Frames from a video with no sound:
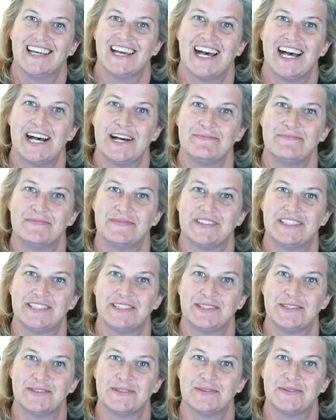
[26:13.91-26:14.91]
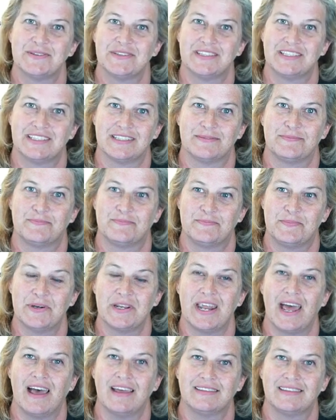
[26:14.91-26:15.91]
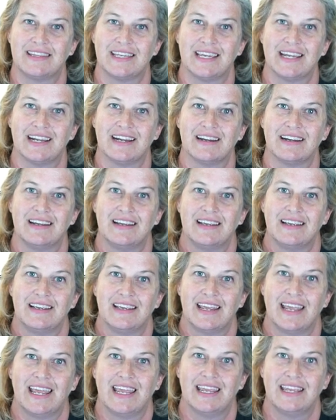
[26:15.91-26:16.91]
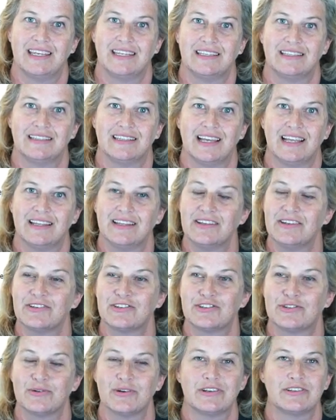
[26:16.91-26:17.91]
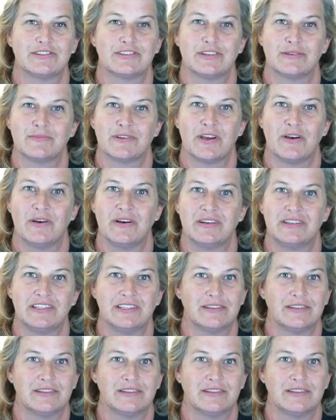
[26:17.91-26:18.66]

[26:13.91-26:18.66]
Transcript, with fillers: um, to to put out there a, a little short-term code.